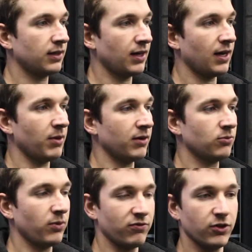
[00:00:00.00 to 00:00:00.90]
Came in,
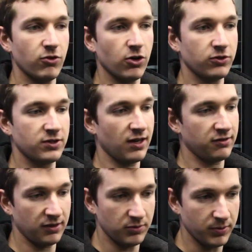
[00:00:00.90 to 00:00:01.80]
went for a road
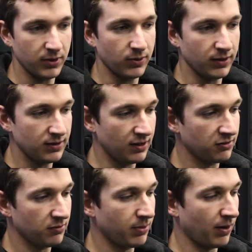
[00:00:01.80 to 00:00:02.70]
test, seemed to be doing
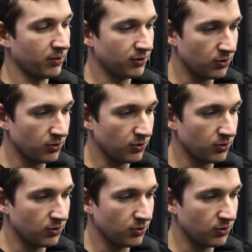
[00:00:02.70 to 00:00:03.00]
decent power,